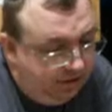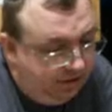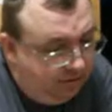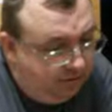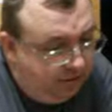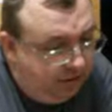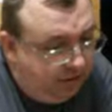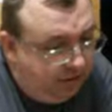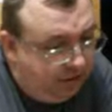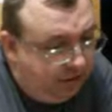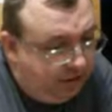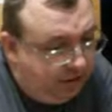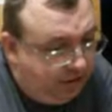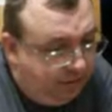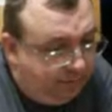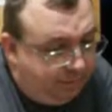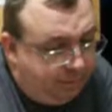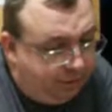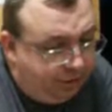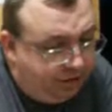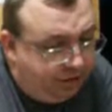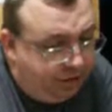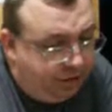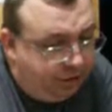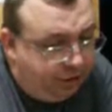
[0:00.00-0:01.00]
Anytime
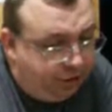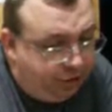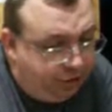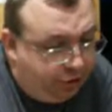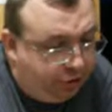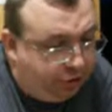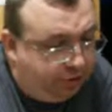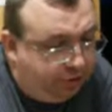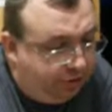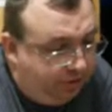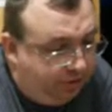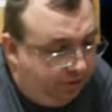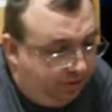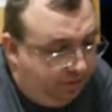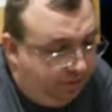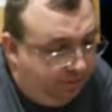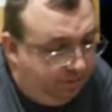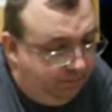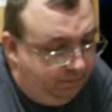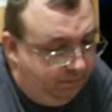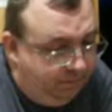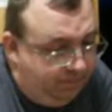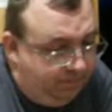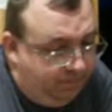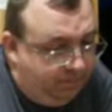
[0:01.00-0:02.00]
during your turn.
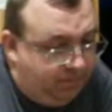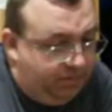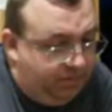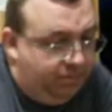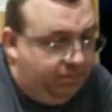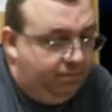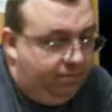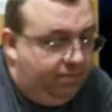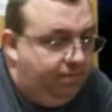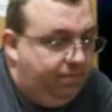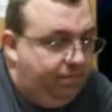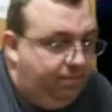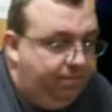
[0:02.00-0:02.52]
Oh.